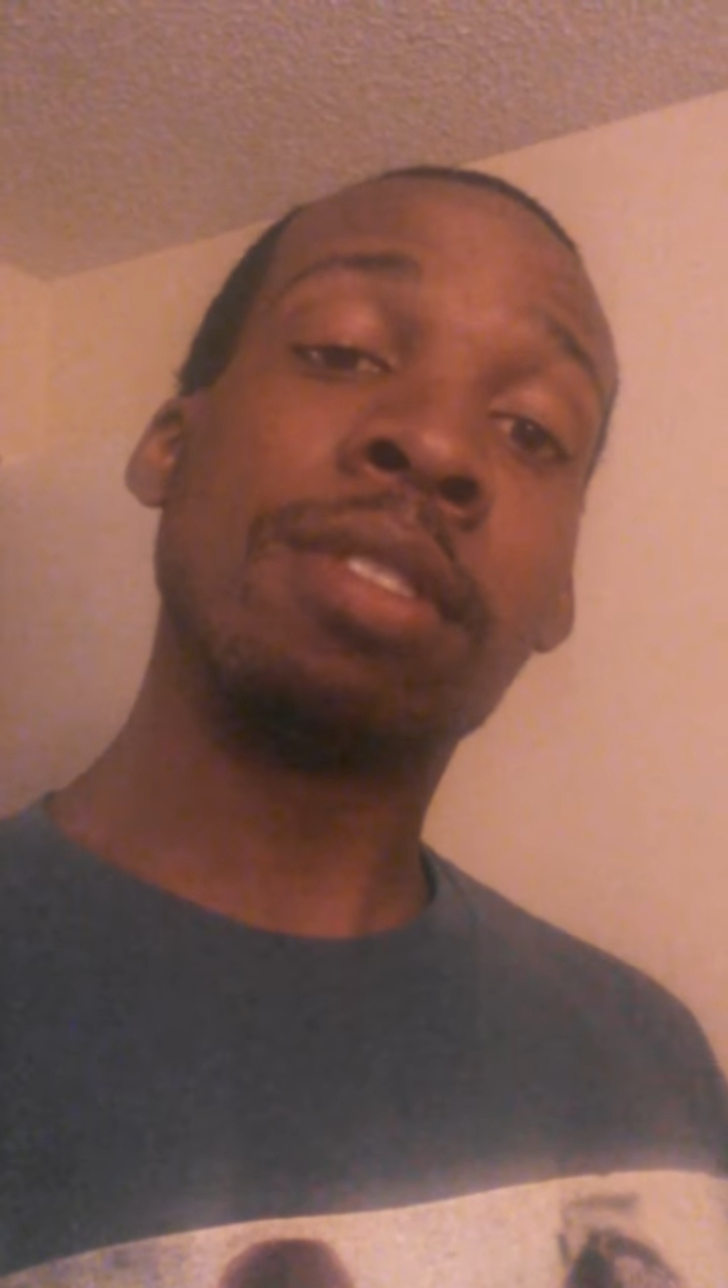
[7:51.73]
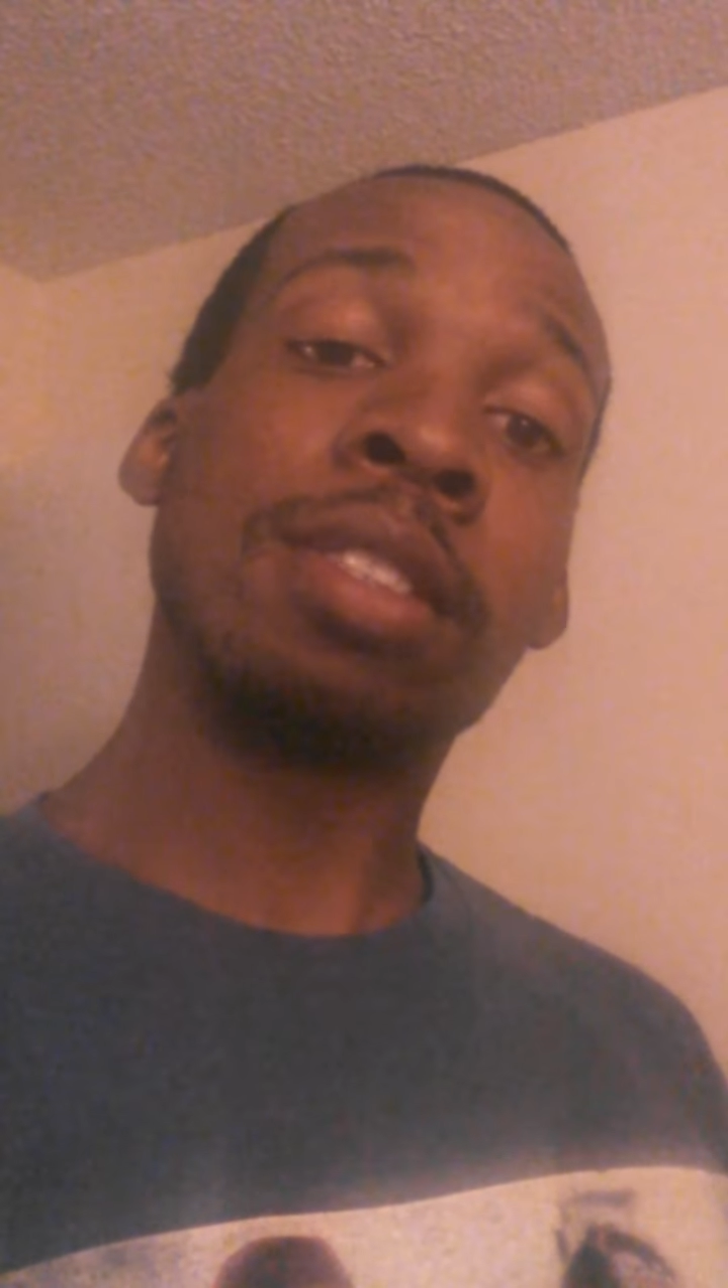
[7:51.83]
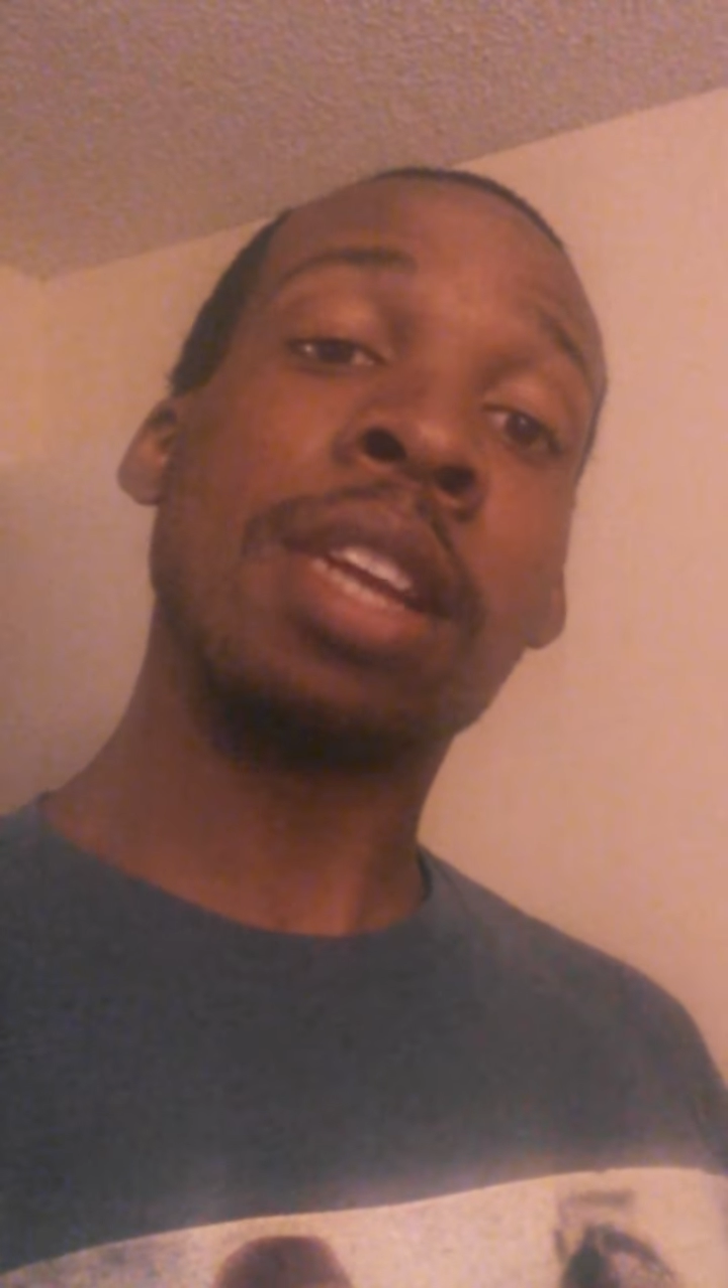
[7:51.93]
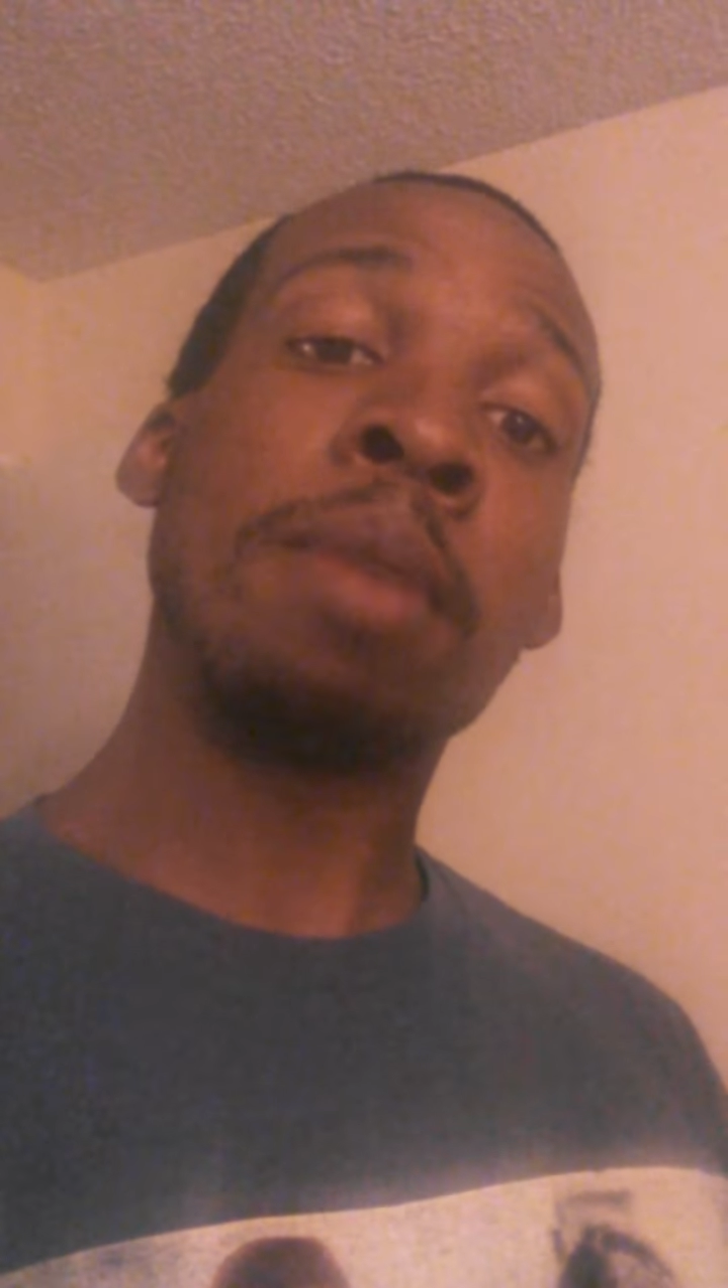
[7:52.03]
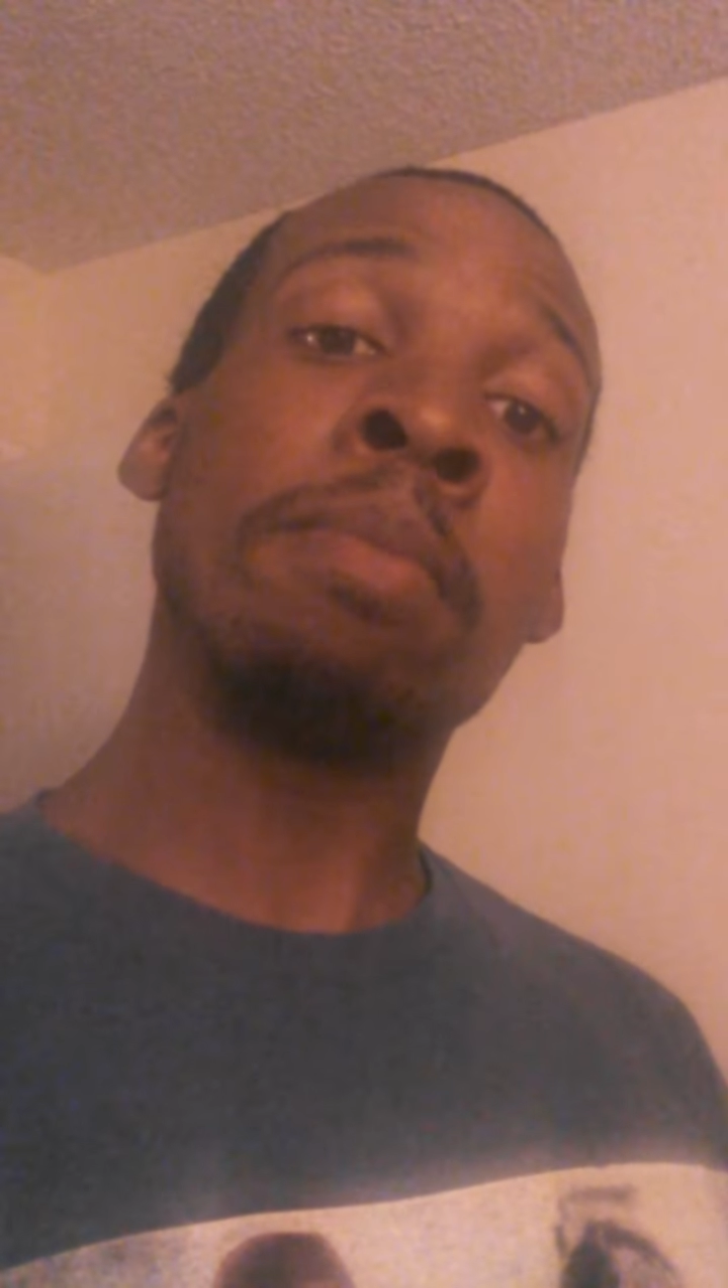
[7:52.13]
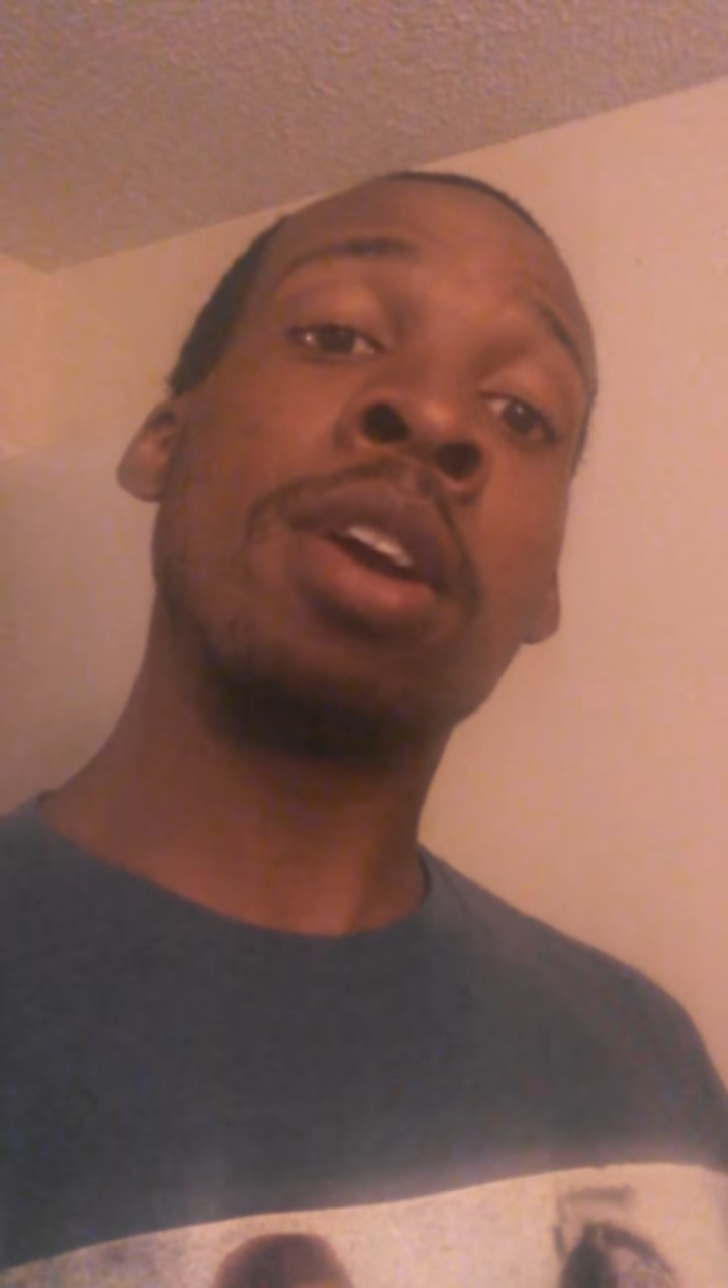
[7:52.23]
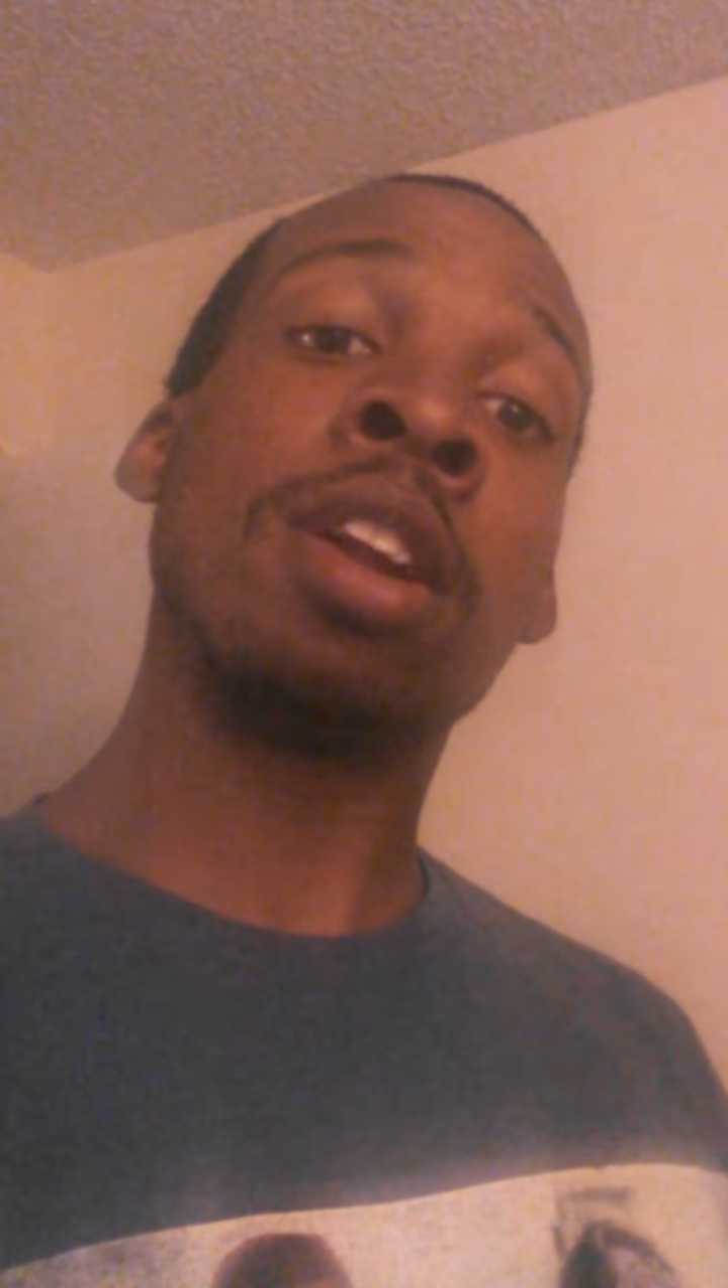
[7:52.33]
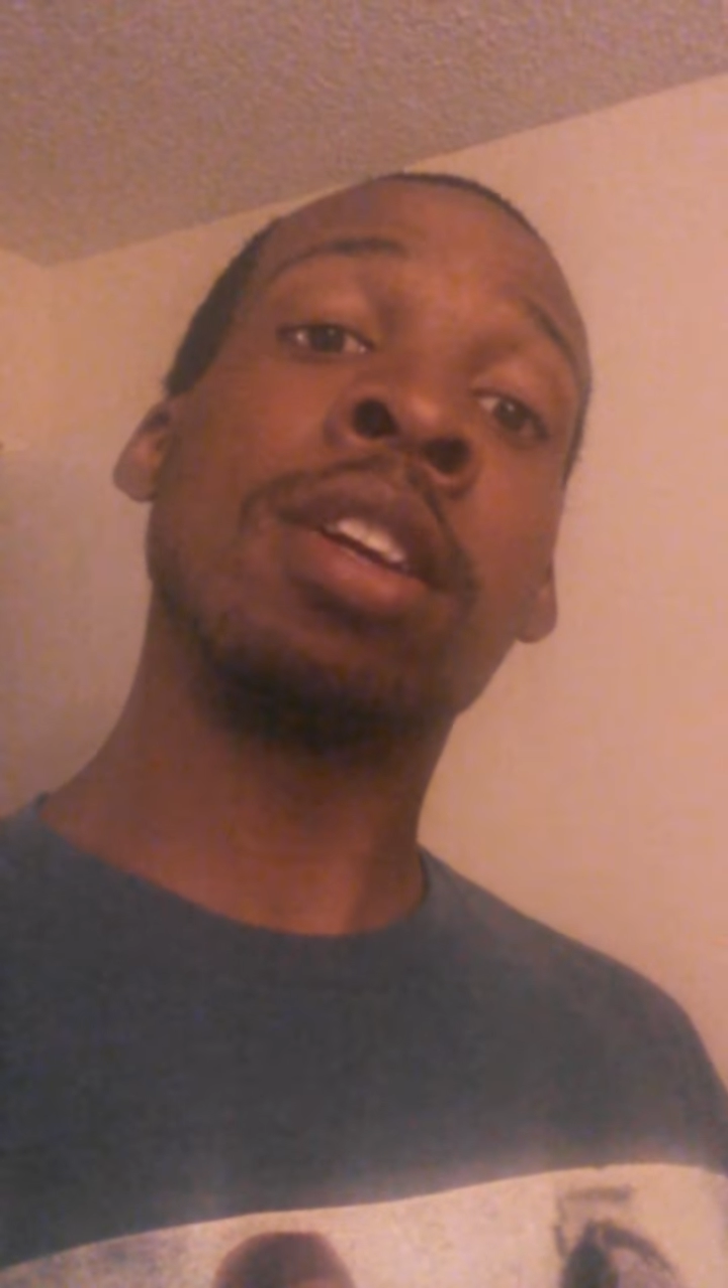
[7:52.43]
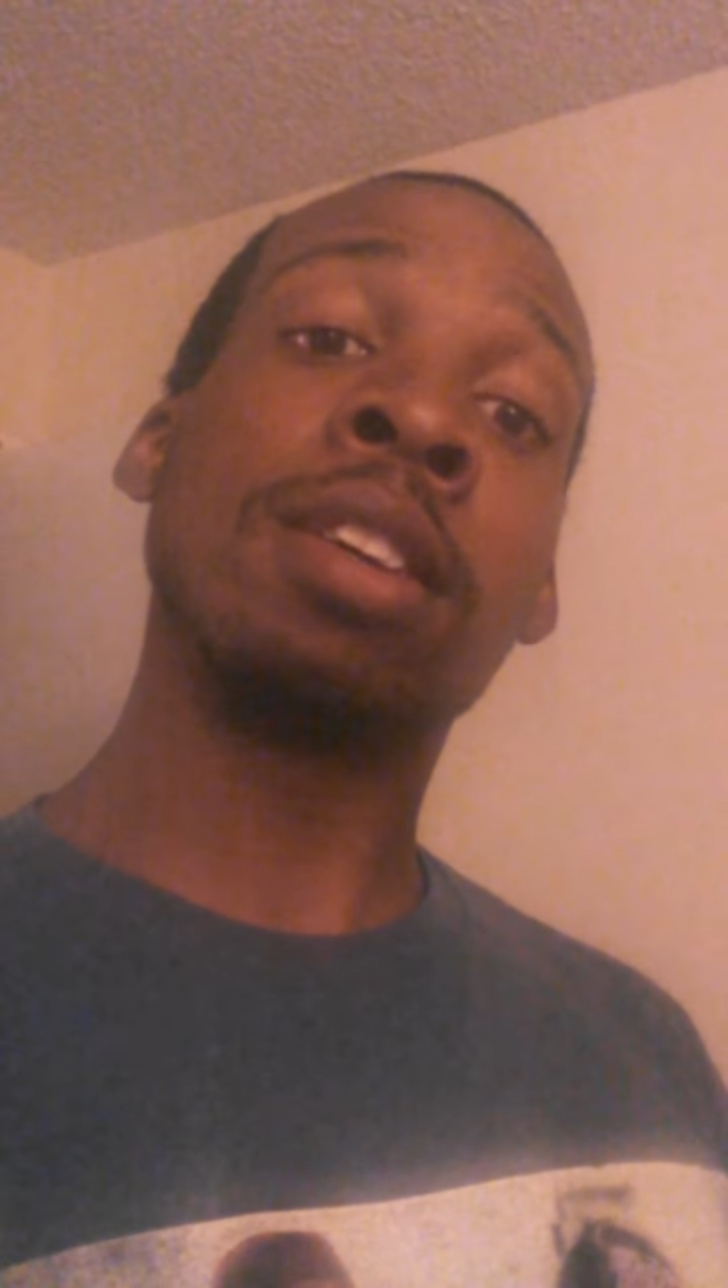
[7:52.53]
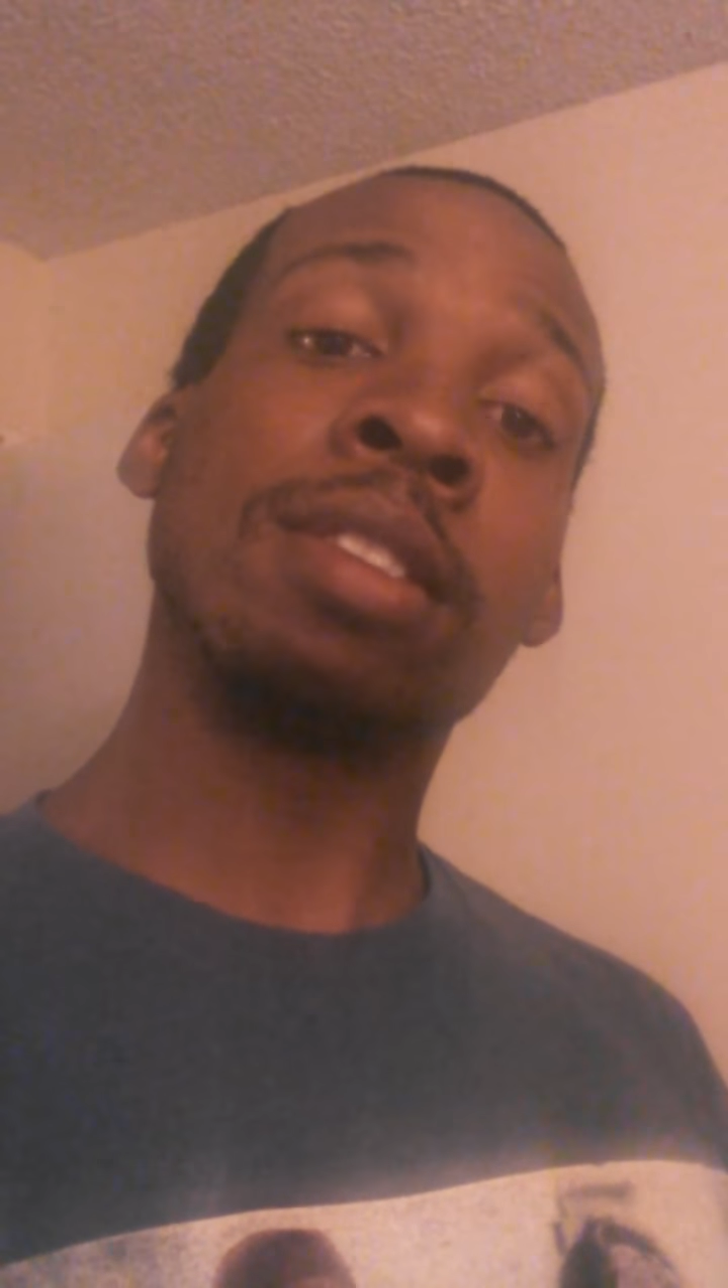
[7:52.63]
J
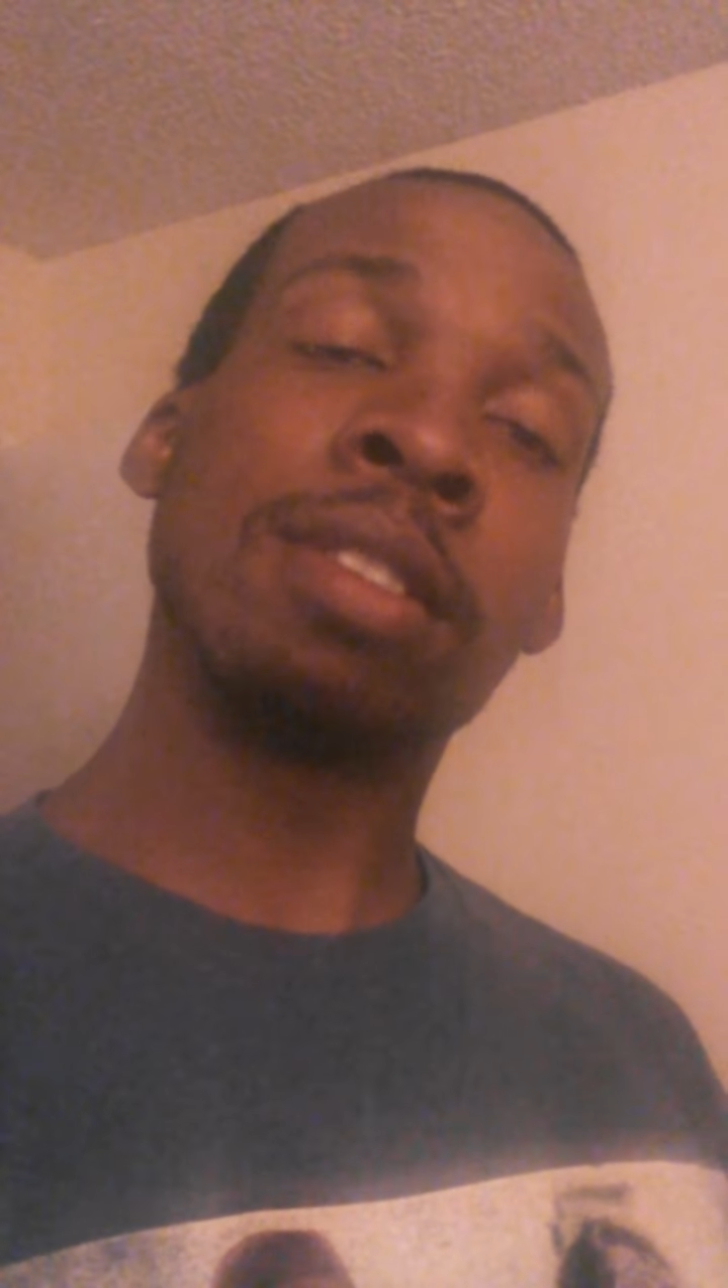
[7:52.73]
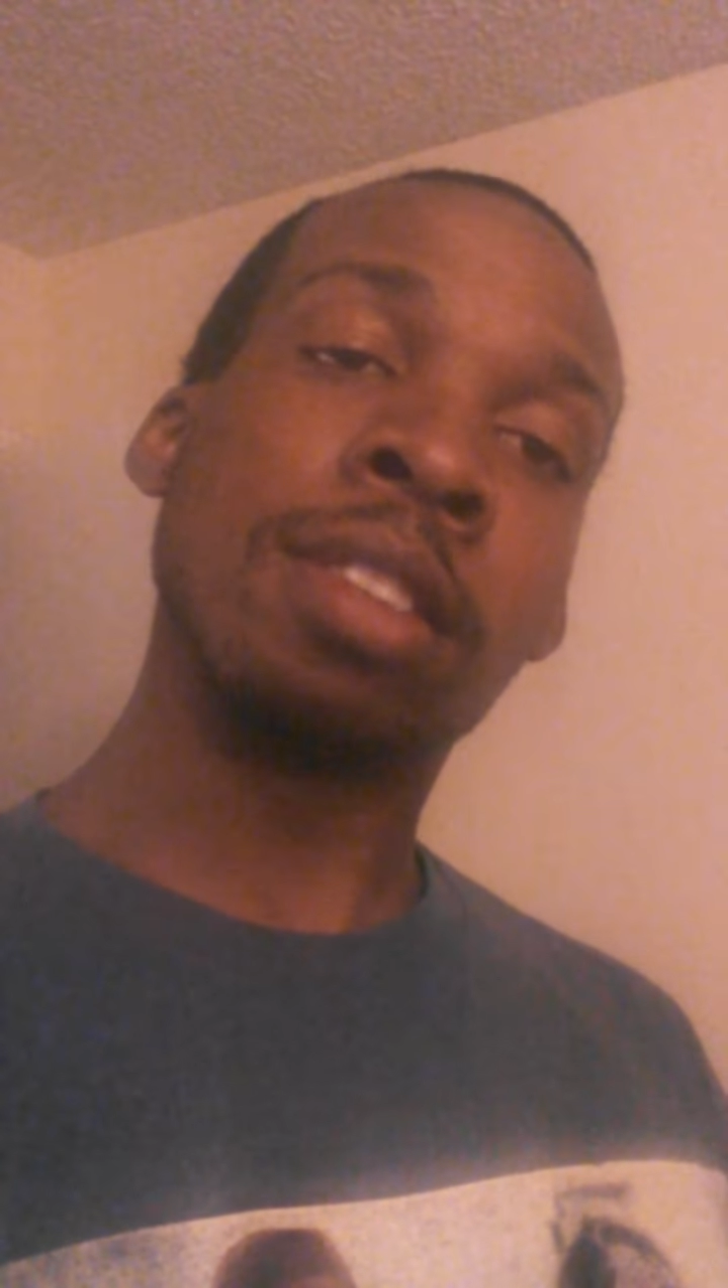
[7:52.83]
Murder,